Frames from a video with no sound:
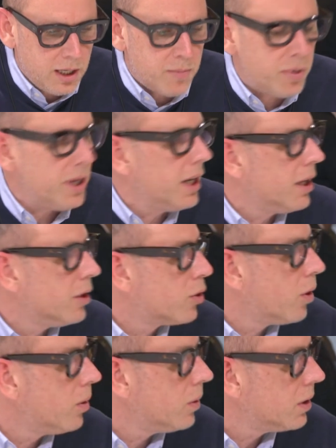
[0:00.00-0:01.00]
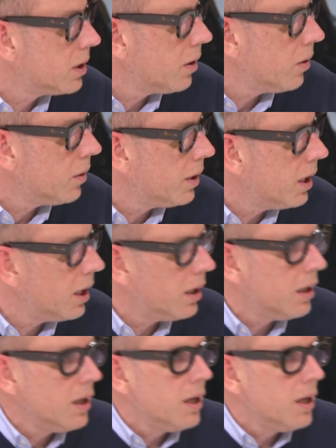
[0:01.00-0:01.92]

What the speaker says: putting controls on